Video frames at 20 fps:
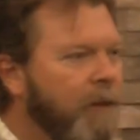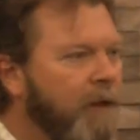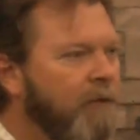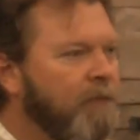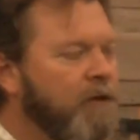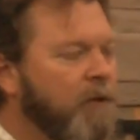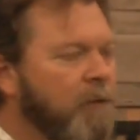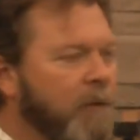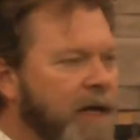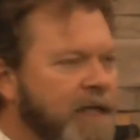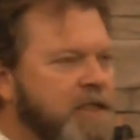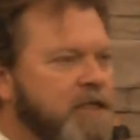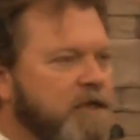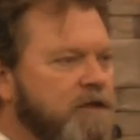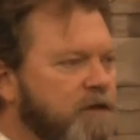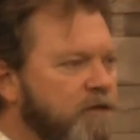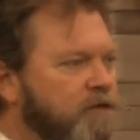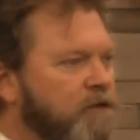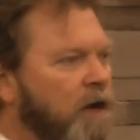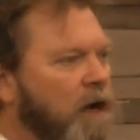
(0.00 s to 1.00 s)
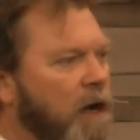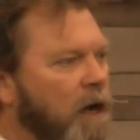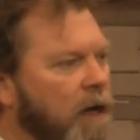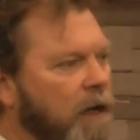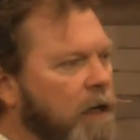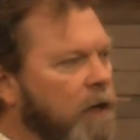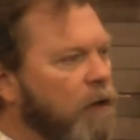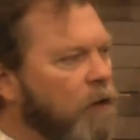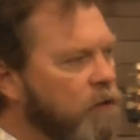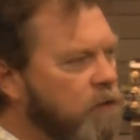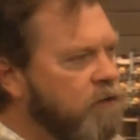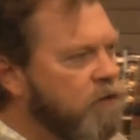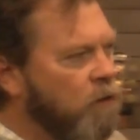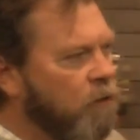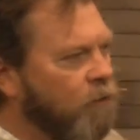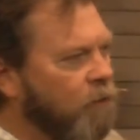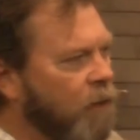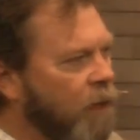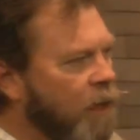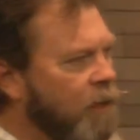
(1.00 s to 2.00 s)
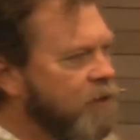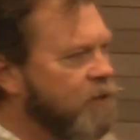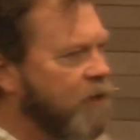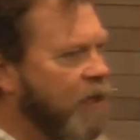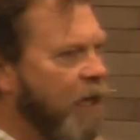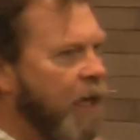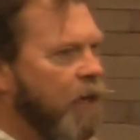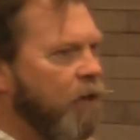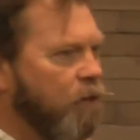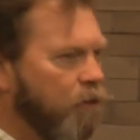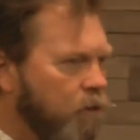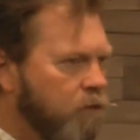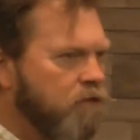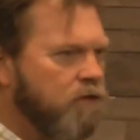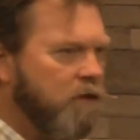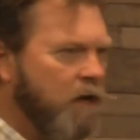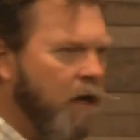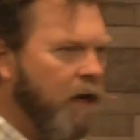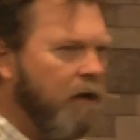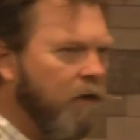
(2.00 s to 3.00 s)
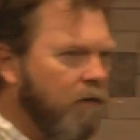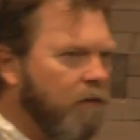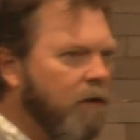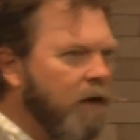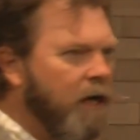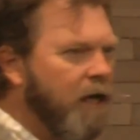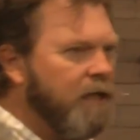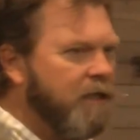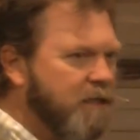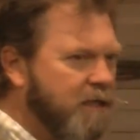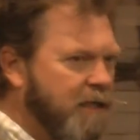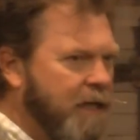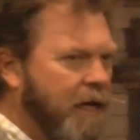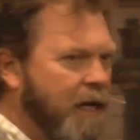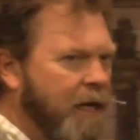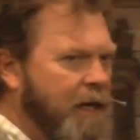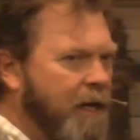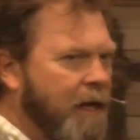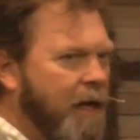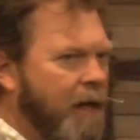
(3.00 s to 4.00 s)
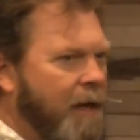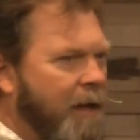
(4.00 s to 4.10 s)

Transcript: of the message of God and who's on God's side and who's not on God's side.